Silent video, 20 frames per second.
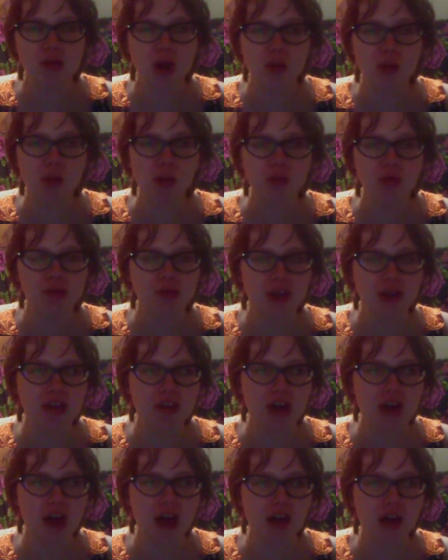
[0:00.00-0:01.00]
I will say
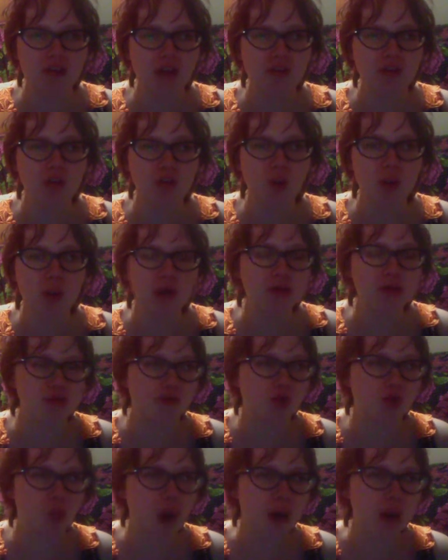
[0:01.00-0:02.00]
that of, of the ways of
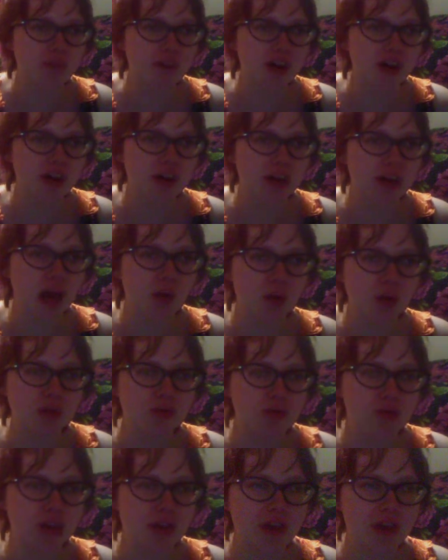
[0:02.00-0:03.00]
crime fighting. I will
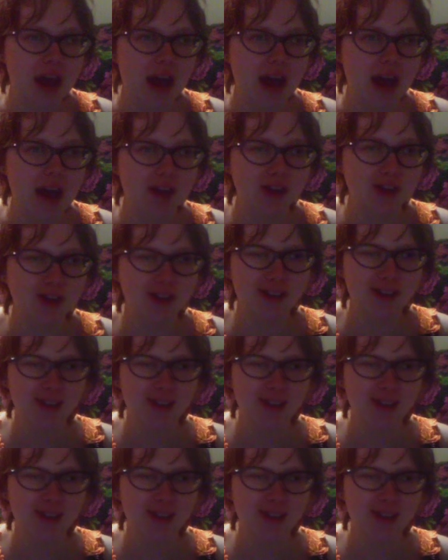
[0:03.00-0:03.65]
say that.